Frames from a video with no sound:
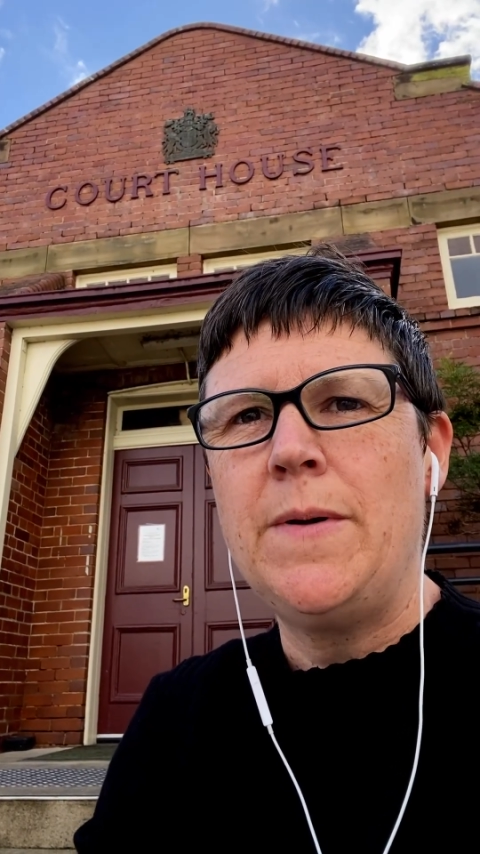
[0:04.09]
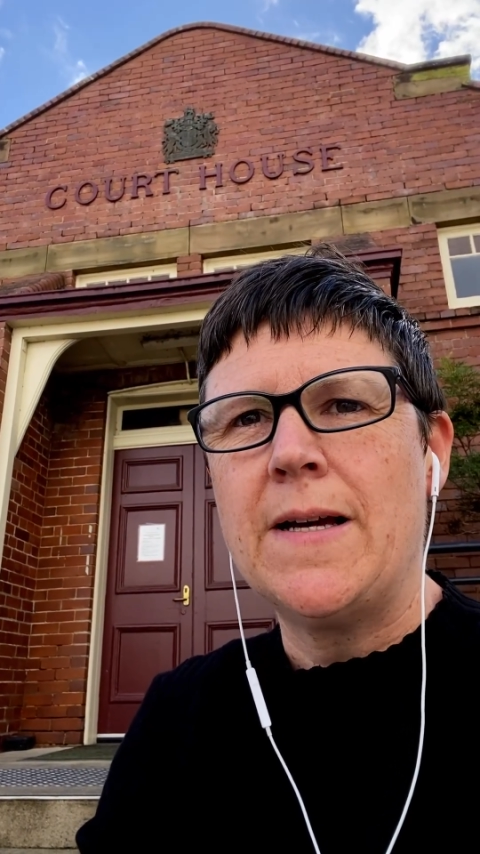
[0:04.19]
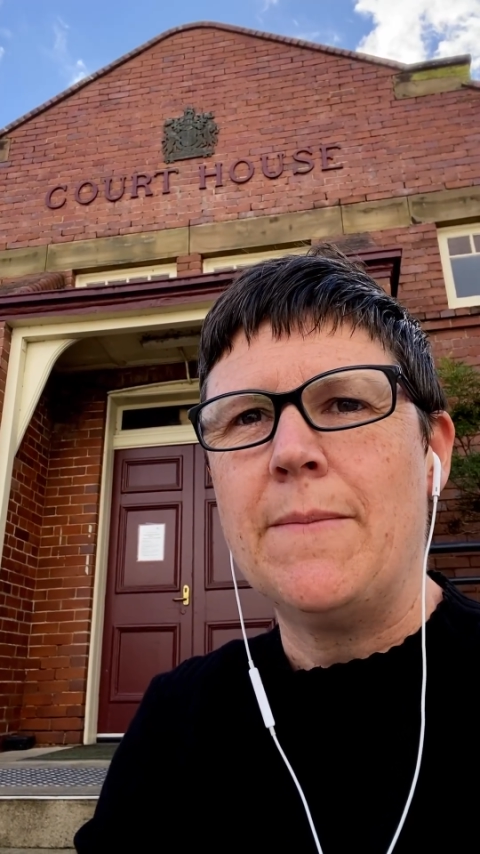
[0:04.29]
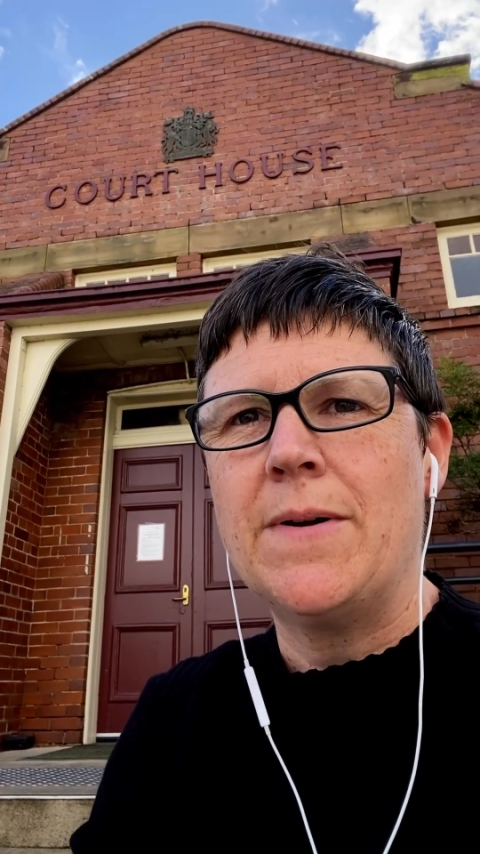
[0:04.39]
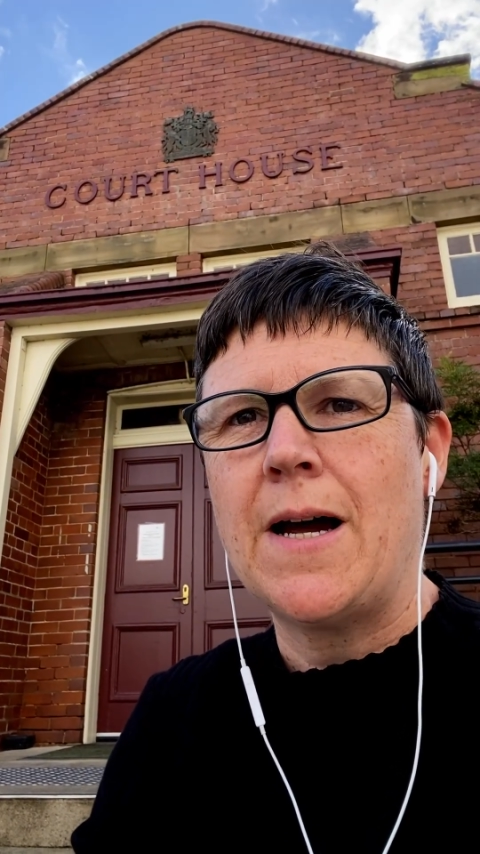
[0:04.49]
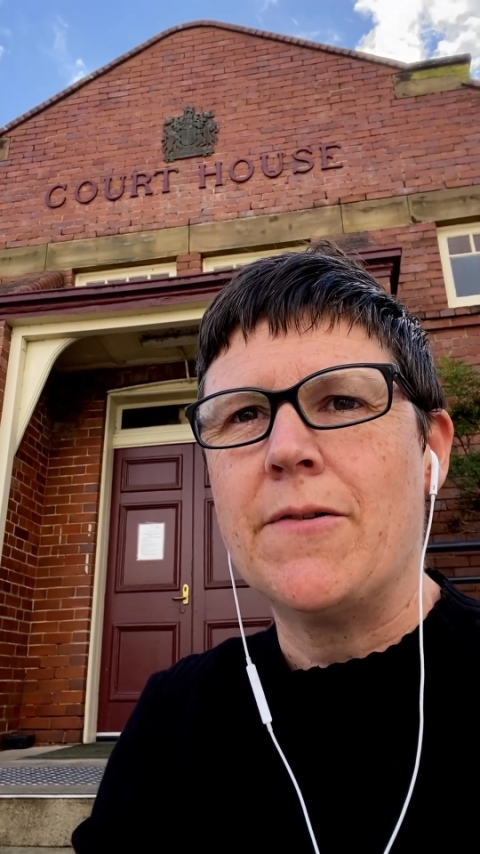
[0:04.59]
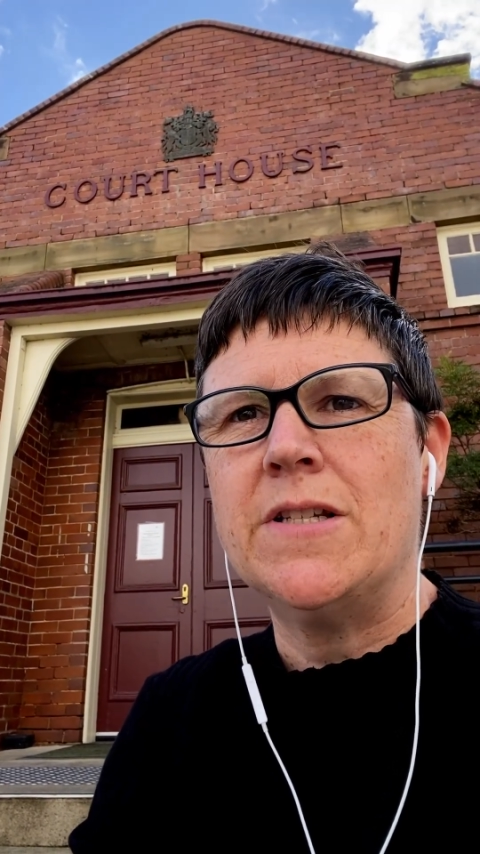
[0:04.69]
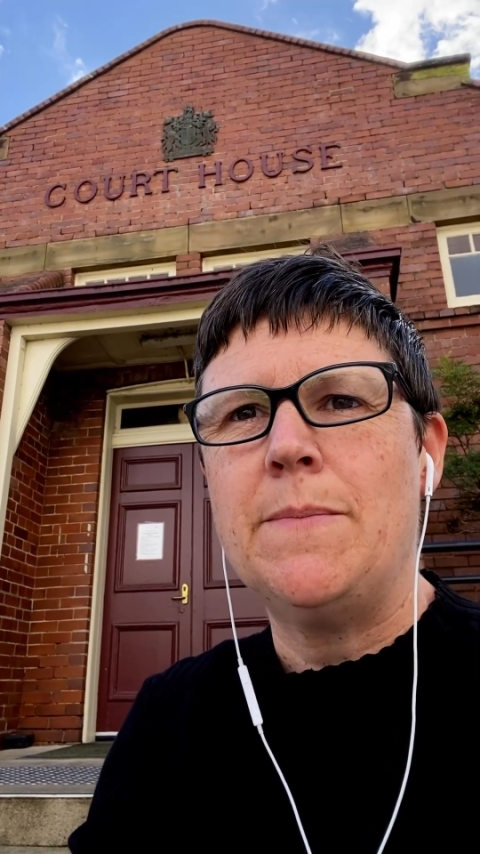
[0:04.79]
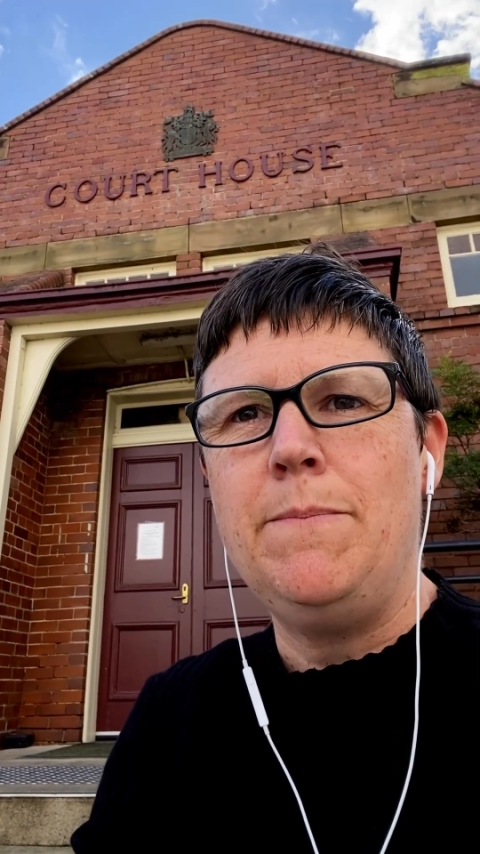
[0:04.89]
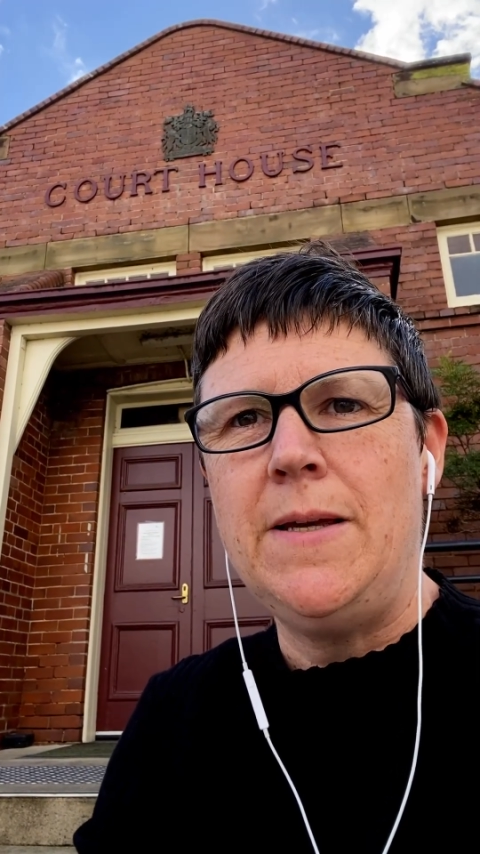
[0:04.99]
become
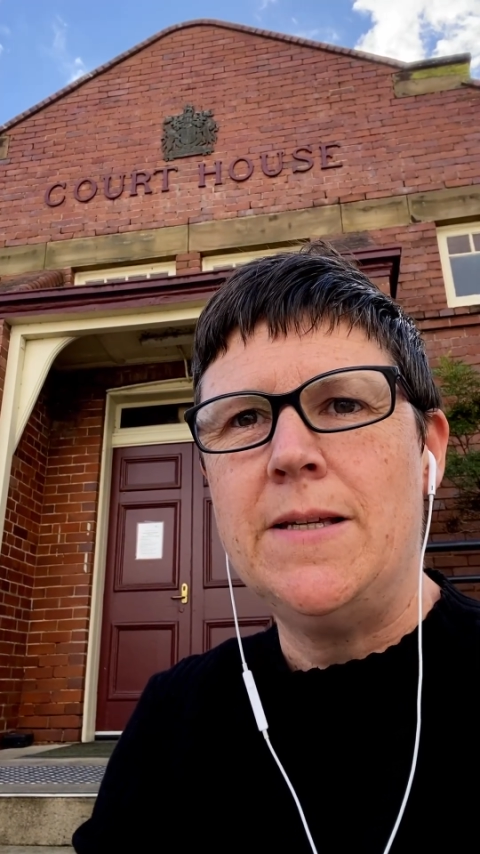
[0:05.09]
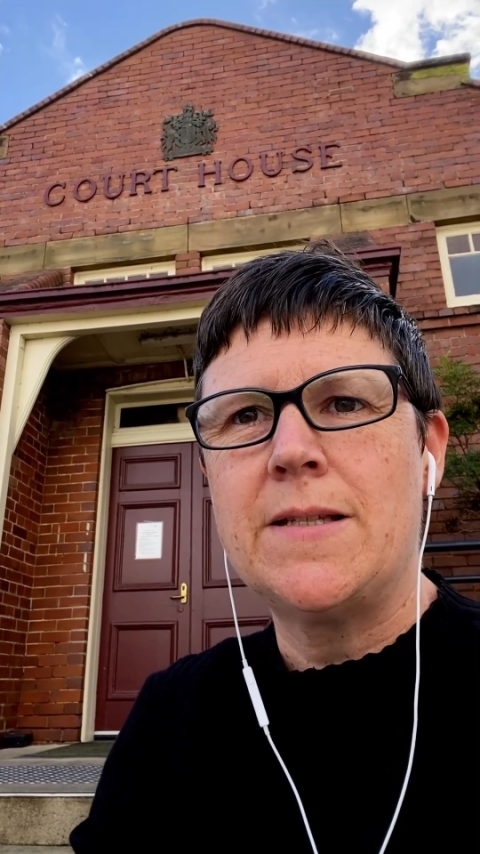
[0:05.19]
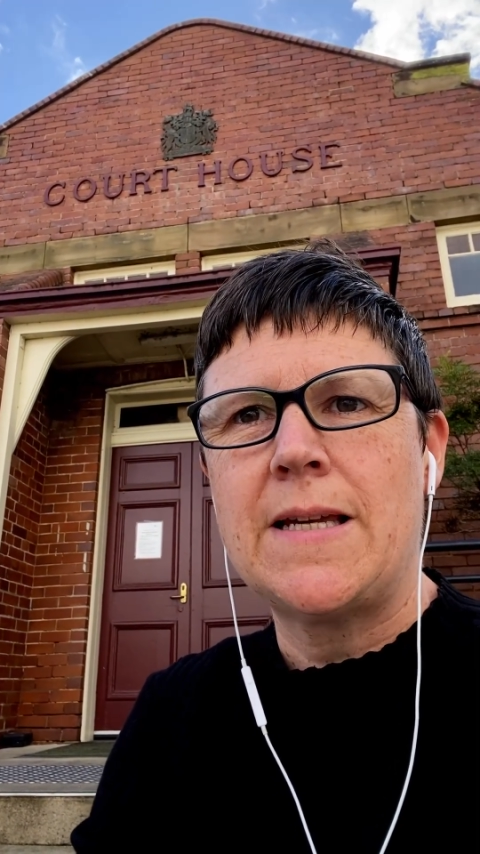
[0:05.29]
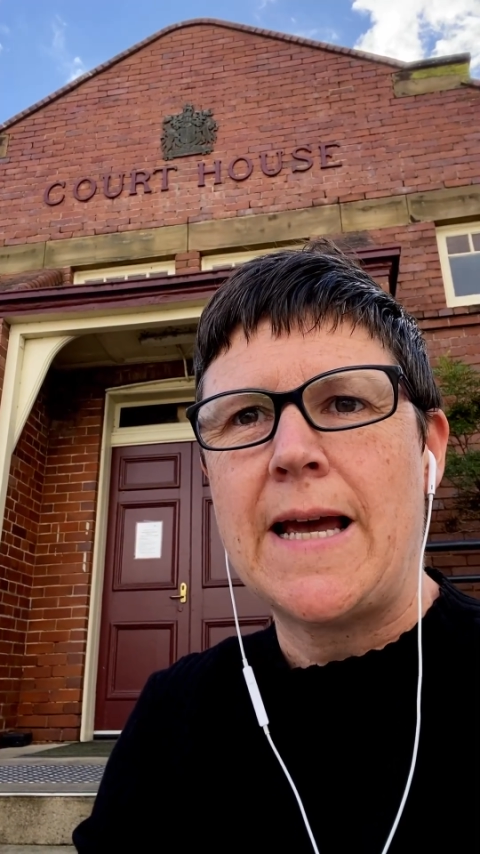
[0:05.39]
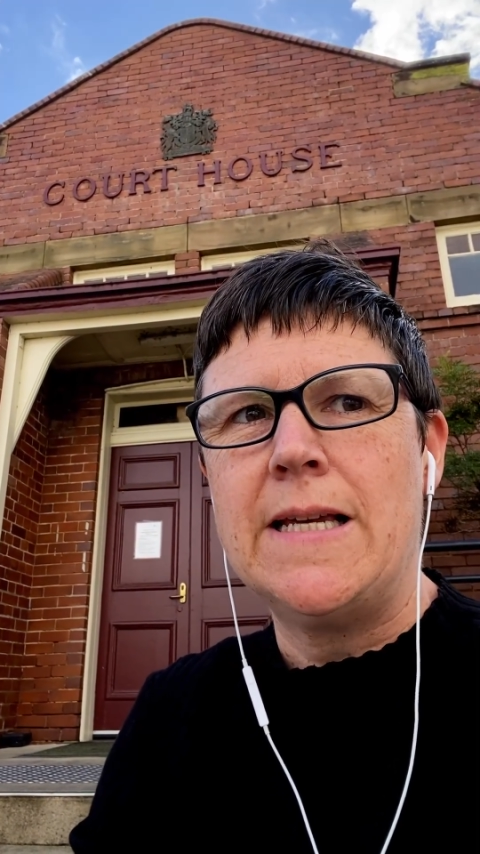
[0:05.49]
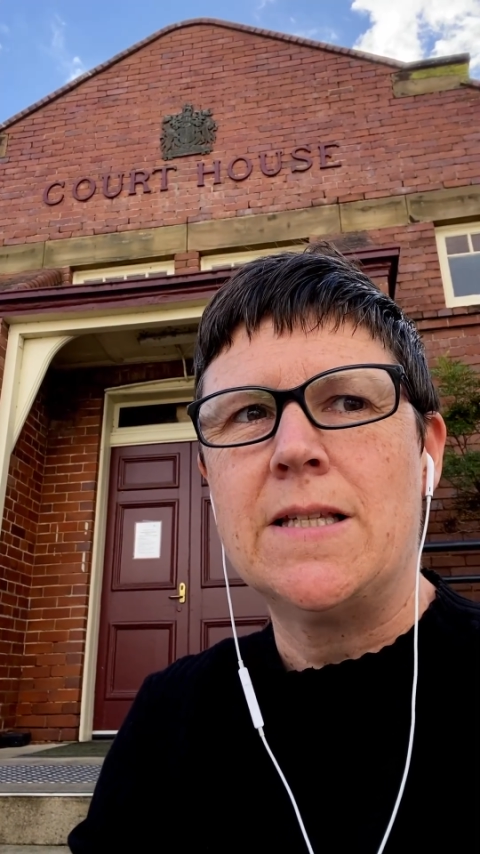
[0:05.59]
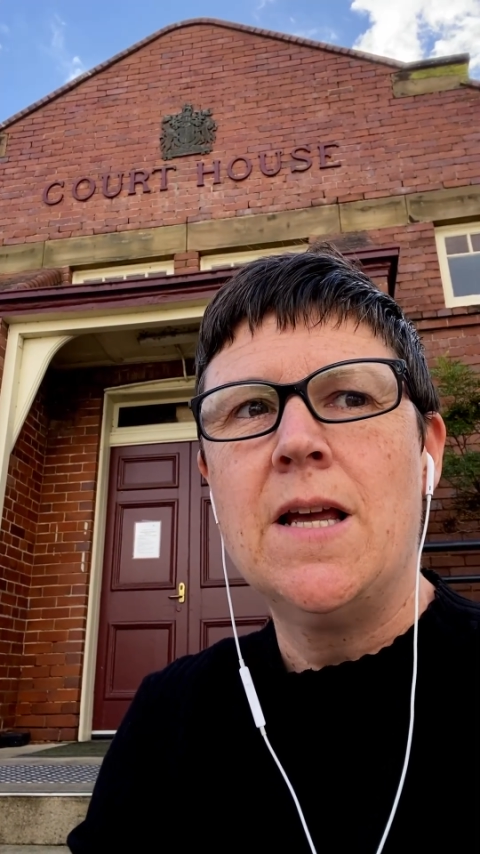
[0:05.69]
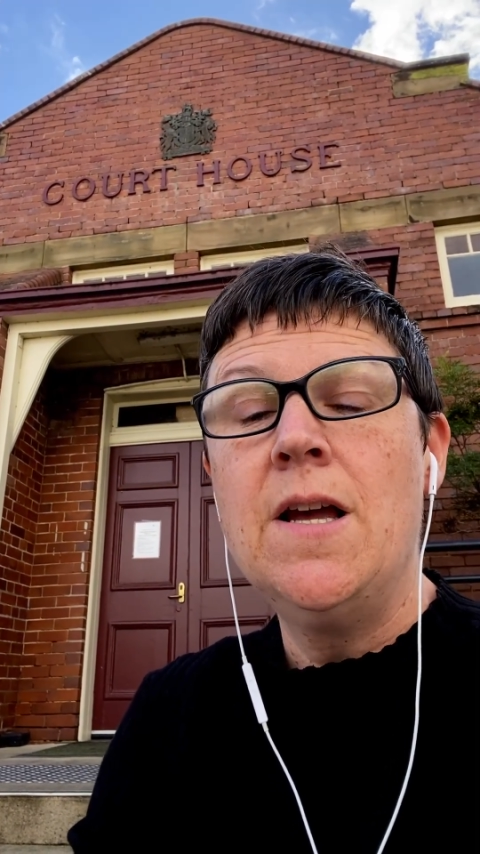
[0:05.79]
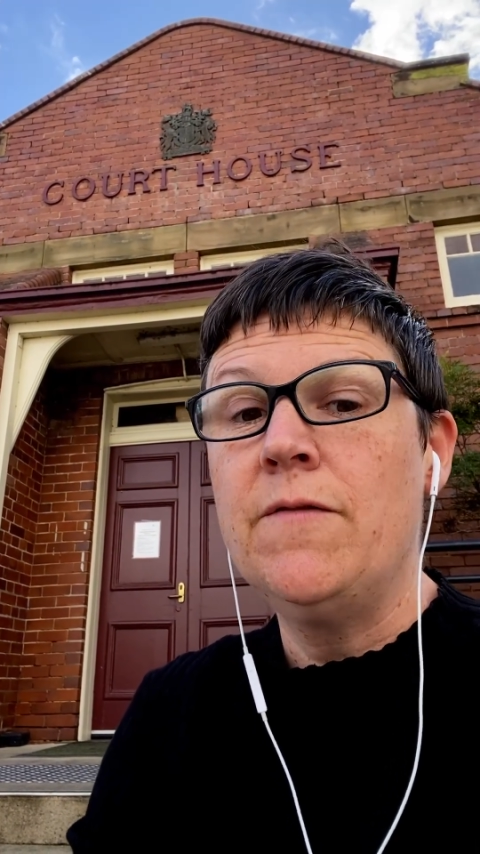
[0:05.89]
Kurri's biggest case